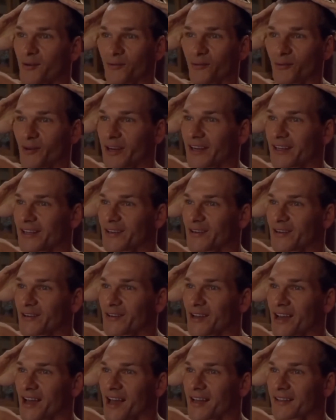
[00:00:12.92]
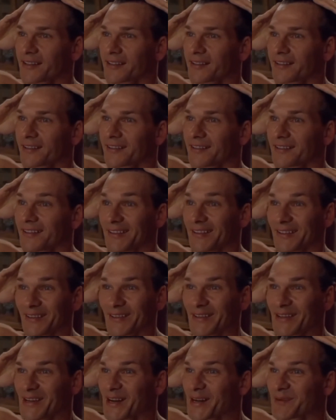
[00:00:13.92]
Ready or not,
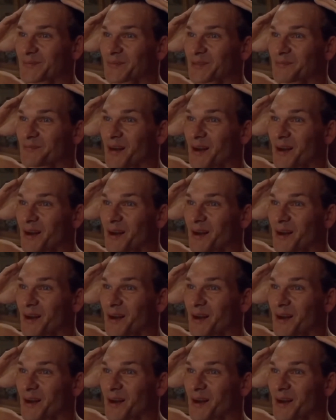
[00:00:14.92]
here comes